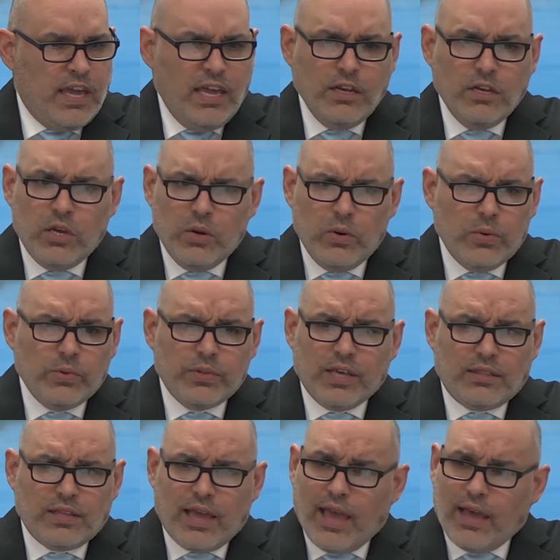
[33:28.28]
He
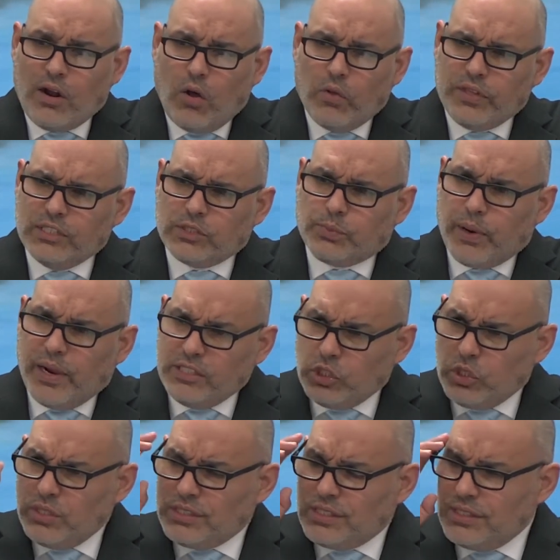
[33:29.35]
knew that they had all these
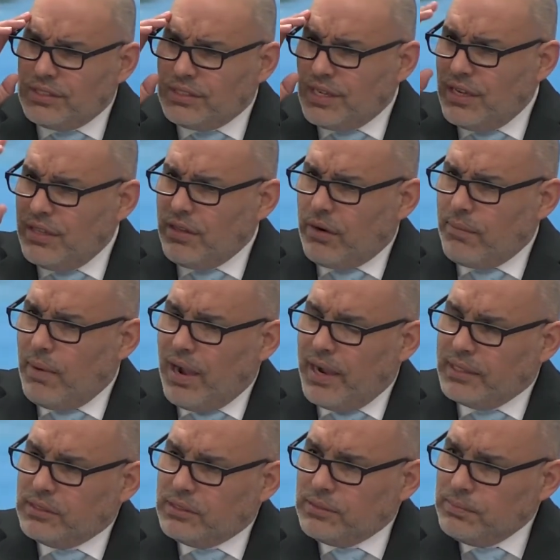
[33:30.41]
prejudices in their
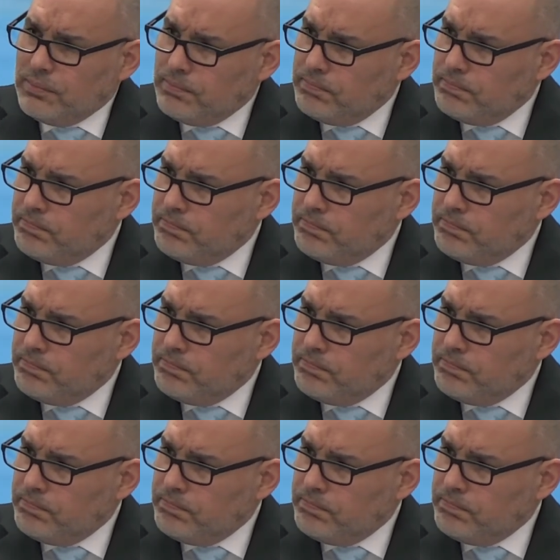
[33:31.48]
minds,